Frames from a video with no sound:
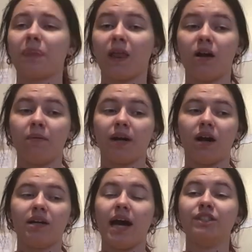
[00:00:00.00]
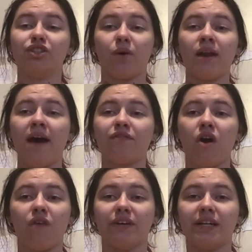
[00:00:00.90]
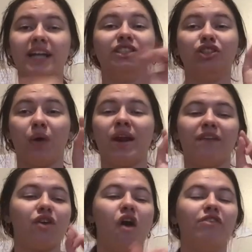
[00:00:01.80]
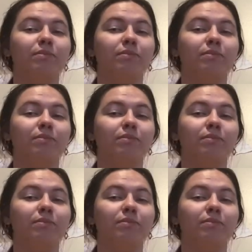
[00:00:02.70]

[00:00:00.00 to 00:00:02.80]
Oh my god, I don't have COVID. I don't have COVID,